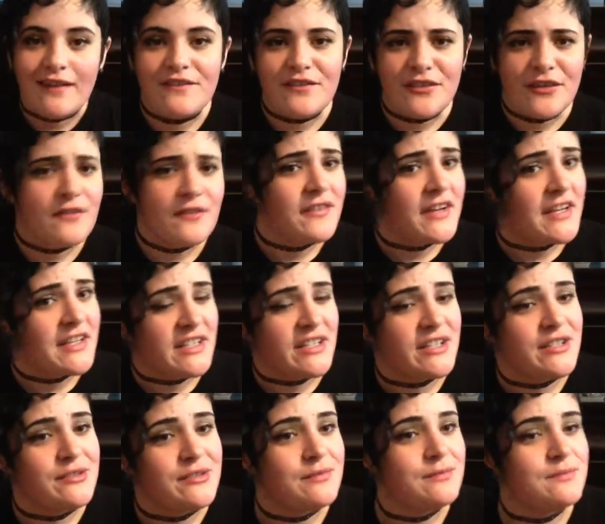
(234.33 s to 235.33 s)
of the
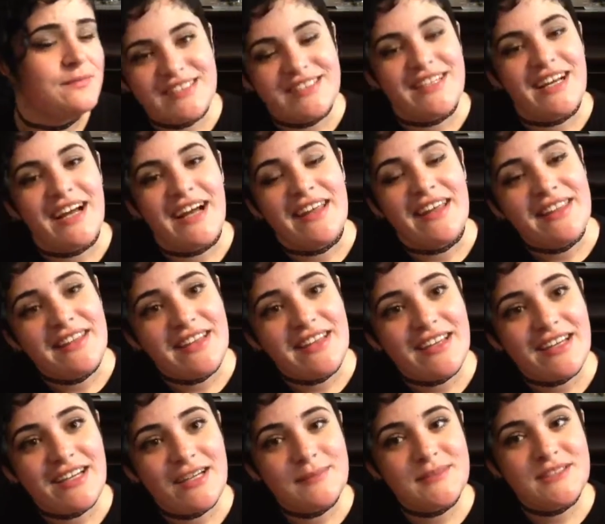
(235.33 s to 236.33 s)
venue. I think
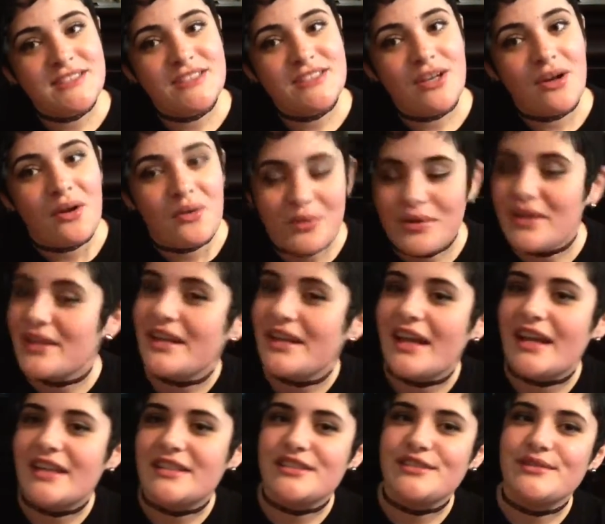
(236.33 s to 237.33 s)
it comes in really
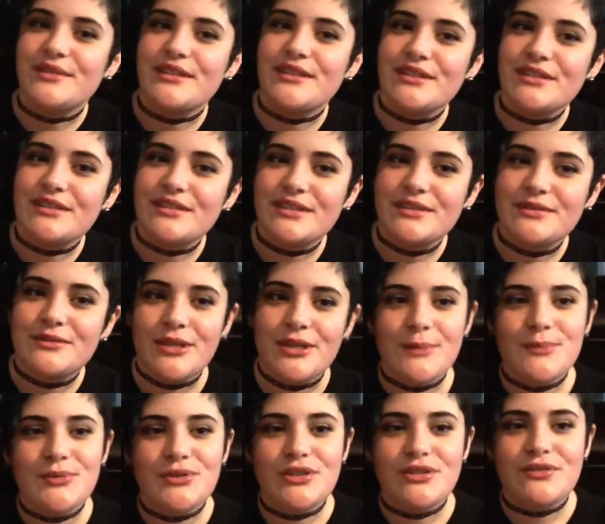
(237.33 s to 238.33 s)
handy when you're going to
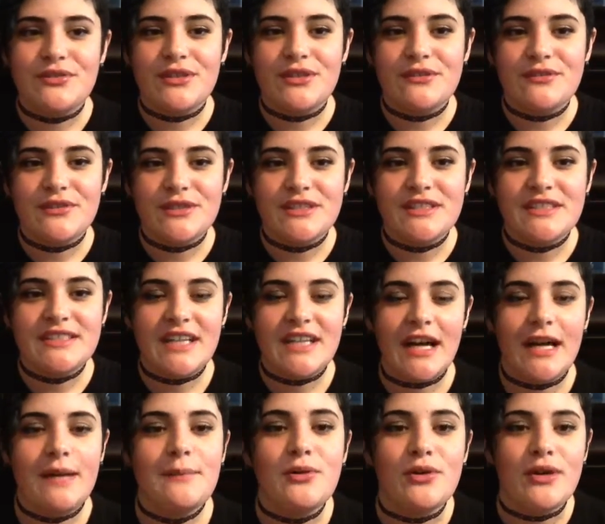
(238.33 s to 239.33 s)
Warped Tour for the first
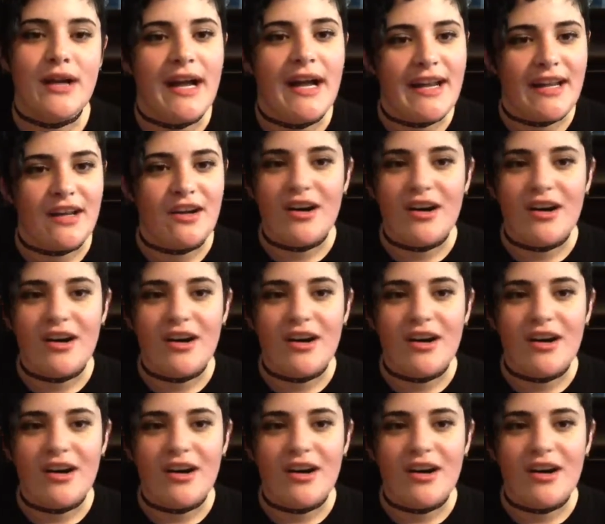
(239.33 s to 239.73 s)
time or at